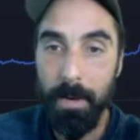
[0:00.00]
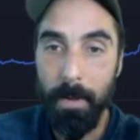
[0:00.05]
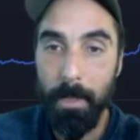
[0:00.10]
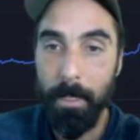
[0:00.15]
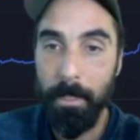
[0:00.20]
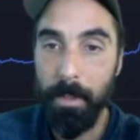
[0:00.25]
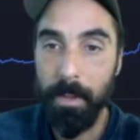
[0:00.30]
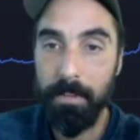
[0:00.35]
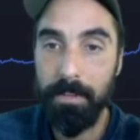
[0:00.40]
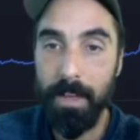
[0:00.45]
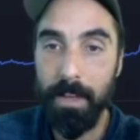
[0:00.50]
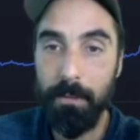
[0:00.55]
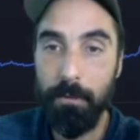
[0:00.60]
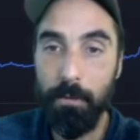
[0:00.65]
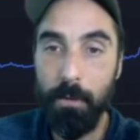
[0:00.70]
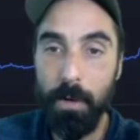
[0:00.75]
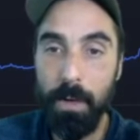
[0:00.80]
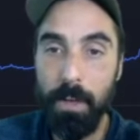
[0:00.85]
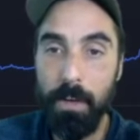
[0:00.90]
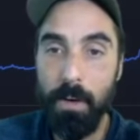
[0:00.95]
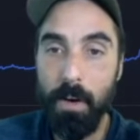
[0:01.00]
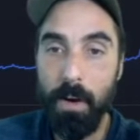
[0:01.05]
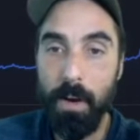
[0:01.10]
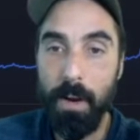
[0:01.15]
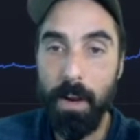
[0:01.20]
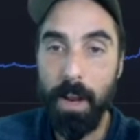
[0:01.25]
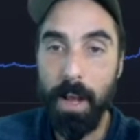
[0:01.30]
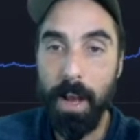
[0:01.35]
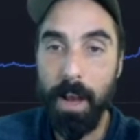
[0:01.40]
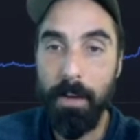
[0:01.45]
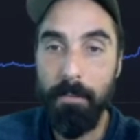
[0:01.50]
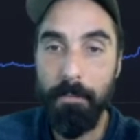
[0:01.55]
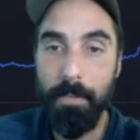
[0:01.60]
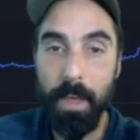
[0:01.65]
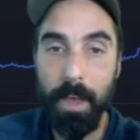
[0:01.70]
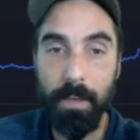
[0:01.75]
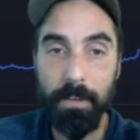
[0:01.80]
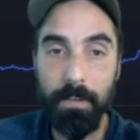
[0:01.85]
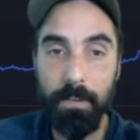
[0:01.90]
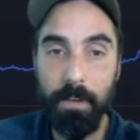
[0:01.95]
let's say
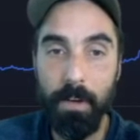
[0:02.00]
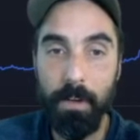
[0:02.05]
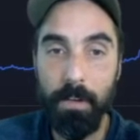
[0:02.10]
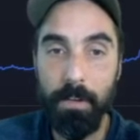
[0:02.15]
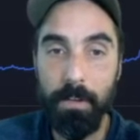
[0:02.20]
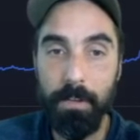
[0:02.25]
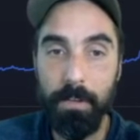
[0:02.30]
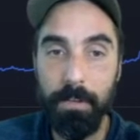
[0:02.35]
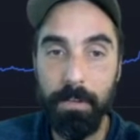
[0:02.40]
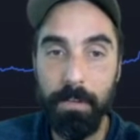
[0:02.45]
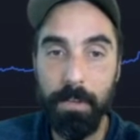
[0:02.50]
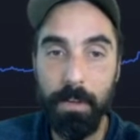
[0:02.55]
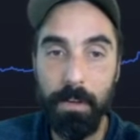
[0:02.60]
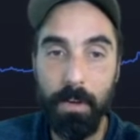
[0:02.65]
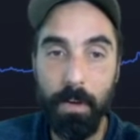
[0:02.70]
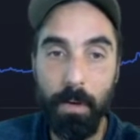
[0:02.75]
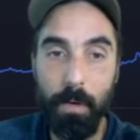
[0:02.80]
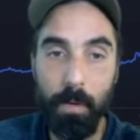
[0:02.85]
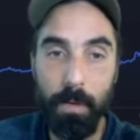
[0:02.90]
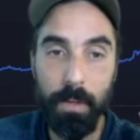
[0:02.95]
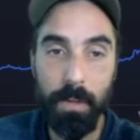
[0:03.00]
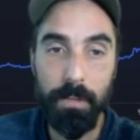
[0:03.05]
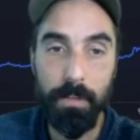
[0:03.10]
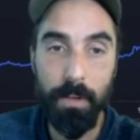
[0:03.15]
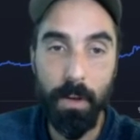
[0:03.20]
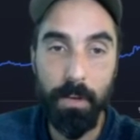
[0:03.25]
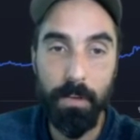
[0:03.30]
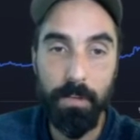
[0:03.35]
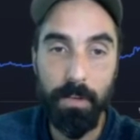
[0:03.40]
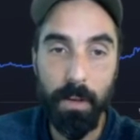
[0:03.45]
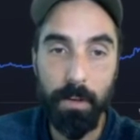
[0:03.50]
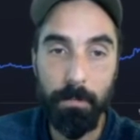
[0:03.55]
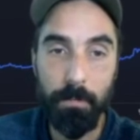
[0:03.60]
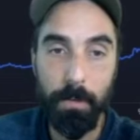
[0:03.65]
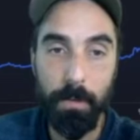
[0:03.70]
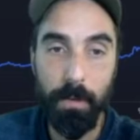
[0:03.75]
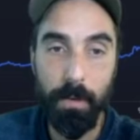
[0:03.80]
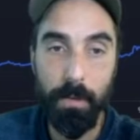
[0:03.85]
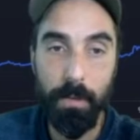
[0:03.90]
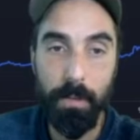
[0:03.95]
$29,500, or let's go just
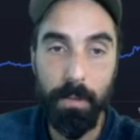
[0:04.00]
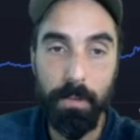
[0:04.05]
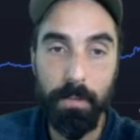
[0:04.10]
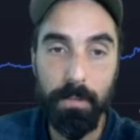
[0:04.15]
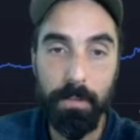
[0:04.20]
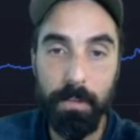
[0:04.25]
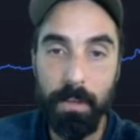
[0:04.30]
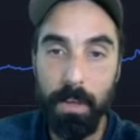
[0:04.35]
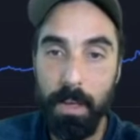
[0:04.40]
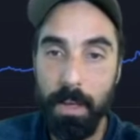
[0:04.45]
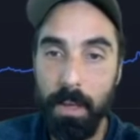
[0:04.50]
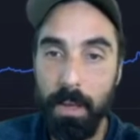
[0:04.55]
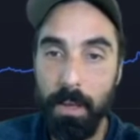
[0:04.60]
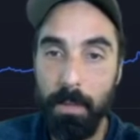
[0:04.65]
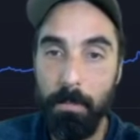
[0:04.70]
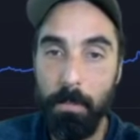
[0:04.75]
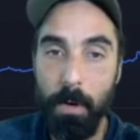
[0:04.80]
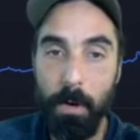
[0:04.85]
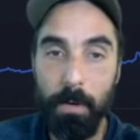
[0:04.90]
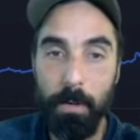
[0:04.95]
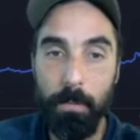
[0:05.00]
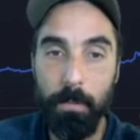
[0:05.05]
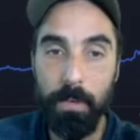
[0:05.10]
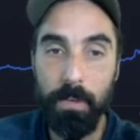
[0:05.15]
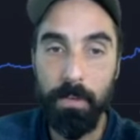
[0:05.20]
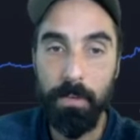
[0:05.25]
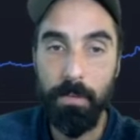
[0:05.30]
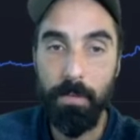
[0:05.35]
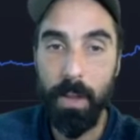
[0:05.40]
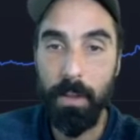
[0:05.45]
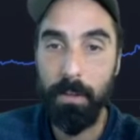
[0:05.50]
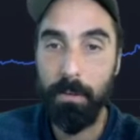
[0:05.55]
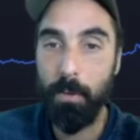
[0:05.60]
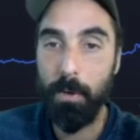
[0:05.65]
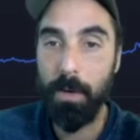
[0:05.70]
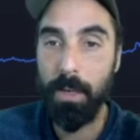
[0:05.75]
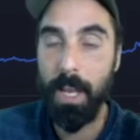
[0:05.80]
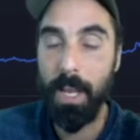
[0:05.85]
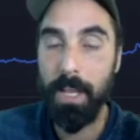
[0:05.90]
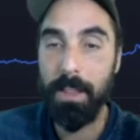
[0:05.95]
below this bottom, which is around
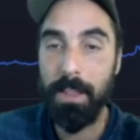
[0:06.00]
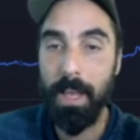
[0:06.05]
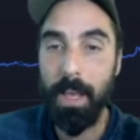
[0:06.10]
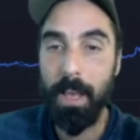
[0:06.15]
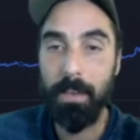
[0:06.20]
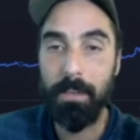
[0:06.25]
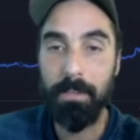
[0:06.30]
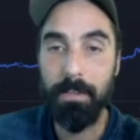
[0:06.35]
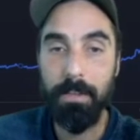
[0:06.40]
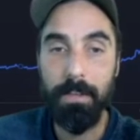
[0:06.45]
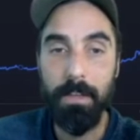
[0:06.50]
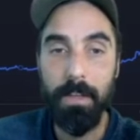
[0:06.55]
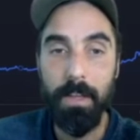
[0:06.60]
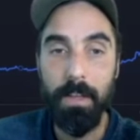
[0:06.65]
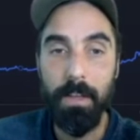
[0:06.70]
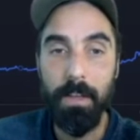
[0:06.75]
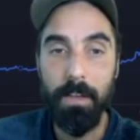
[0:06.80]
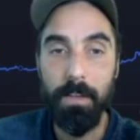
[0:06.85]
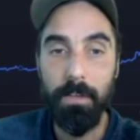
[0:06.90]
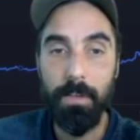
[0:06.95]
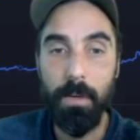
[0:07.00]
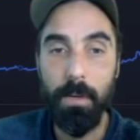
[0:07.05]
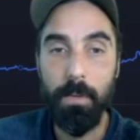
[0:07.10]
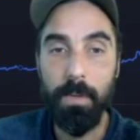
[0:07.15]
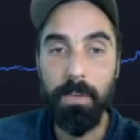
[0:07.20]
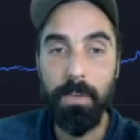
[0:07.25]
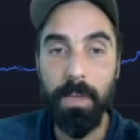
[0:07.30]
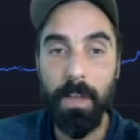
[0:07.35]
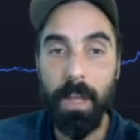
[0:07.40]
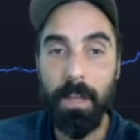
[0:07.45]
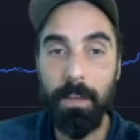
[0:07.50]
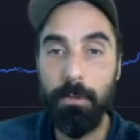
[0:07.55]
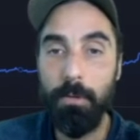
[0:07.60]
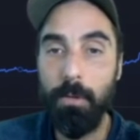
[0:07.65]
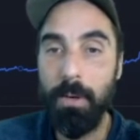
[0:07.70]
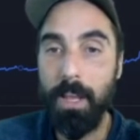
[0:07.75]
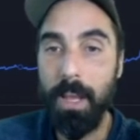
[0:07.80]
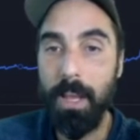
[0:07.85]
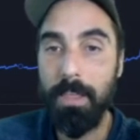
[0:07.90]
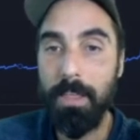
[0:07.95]
28,000. So I would say at
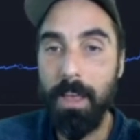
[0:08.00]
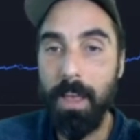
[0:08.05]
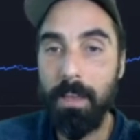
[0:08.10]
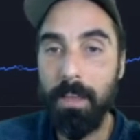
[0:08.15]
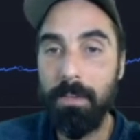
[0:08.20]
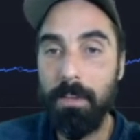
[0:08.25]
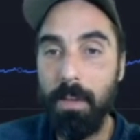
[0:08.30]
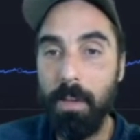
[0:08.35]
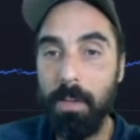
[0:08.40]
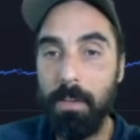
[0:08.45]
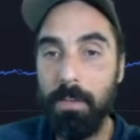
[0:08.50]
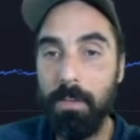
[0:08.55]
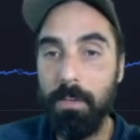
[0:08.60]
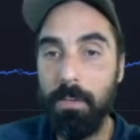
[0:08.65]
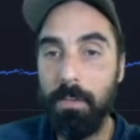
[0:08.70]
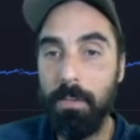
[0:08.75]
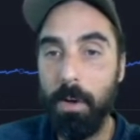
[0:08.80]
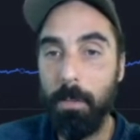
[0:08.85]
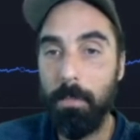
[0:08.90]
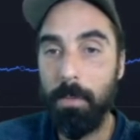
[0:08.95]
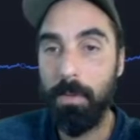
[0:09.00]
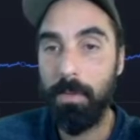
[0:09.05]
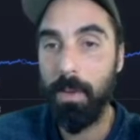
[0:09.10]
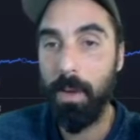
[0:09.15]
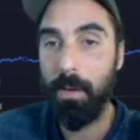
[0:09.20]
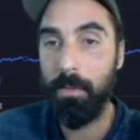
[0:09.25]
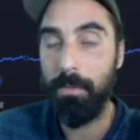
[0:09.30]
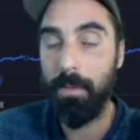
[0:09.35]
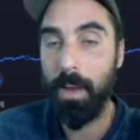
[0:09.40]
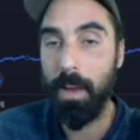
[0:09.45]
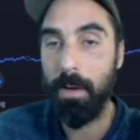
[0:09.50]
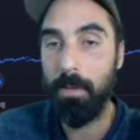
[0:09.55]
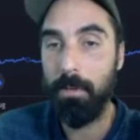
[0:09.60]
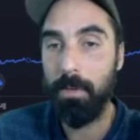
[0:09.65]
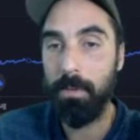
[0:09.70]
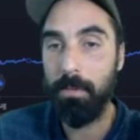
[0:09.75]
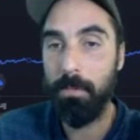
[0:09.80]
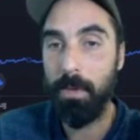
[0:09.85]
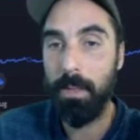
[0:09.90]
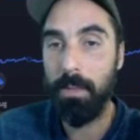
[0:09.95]
$28,000, you'd stop yourself out,
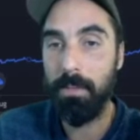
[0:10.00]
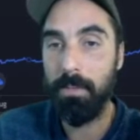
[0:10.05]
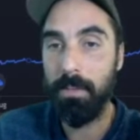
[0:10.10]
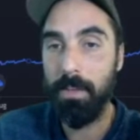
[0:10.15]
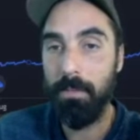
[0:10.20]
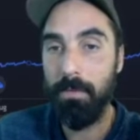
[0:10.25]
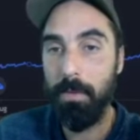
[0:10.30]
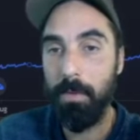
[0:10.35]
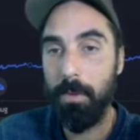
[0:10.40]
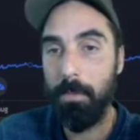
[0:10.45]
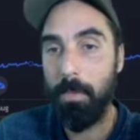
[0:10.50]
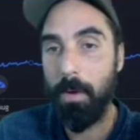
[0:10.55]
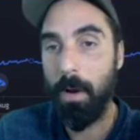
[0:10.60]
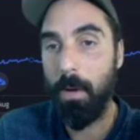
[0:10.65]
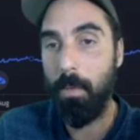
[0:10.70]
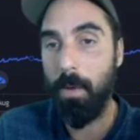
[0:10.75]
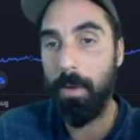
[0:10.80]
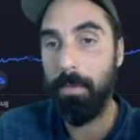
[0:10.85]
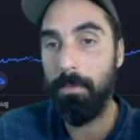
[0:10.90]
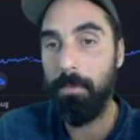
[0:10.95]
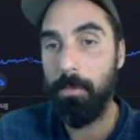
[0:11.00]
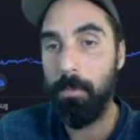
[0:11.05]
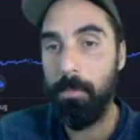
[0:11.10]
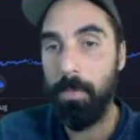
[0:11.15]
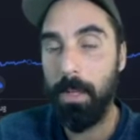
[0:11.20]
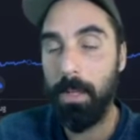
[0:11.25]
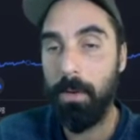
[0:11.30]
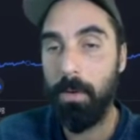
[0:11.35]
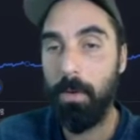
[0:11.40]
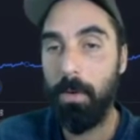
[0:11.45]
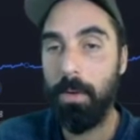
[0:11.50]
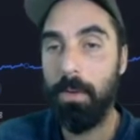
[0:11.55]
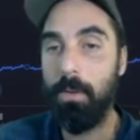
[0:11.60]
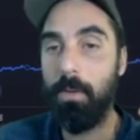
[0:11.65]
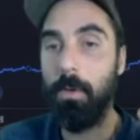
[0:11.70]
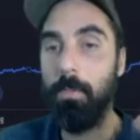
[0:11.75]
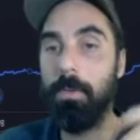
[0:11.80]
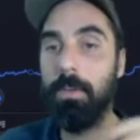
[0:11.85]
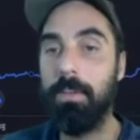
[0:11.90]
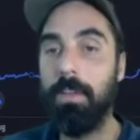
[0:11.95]
which means if you were to buy one full Bitcoin,
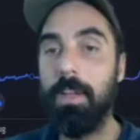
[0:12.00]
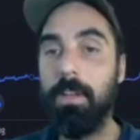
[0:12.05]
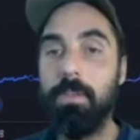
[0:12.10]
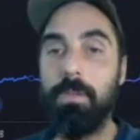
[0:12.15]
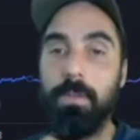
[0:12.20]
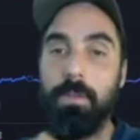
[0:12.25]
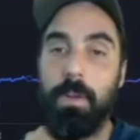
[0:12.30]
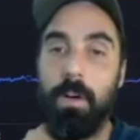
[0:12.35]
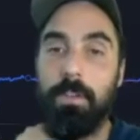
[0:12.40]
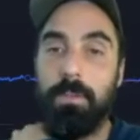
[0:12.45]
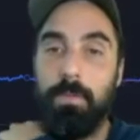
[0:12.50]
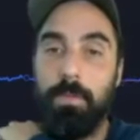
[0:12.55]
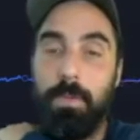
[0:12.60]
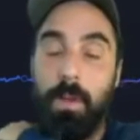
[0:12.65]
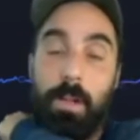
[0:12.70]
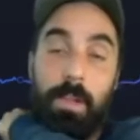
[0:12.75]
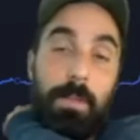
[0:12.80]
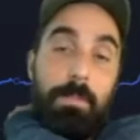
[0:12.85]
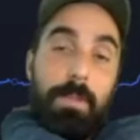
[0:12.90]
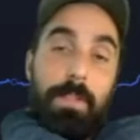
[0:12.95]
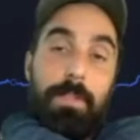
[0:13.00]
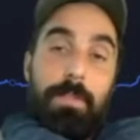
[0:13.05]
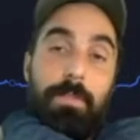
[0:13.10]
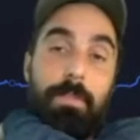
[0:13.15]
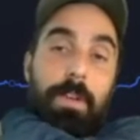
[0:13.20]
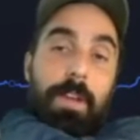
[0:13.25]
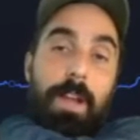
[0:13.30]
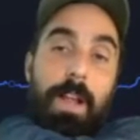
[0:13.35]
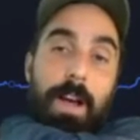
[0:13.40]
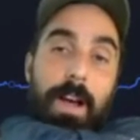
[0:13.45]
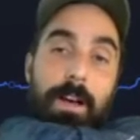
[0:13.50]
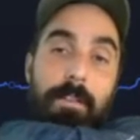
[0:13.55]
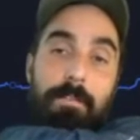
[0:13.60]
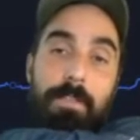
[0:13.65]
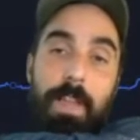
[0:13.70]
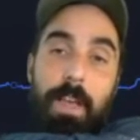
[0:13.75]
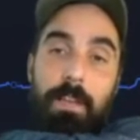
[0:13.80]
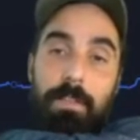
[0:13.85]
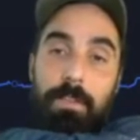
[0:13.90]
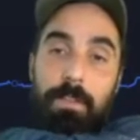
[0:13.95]
your potential loss would only be
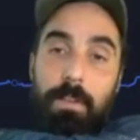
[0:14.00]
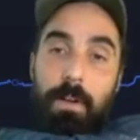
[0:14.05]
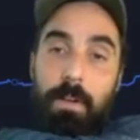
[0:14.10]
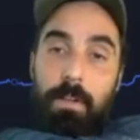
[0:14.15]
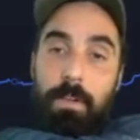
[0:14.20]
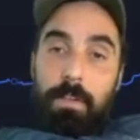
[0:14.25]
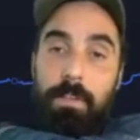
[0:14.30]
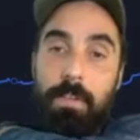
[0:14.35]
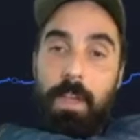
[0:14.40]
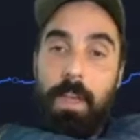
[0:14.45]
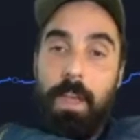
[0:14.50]
$3,500.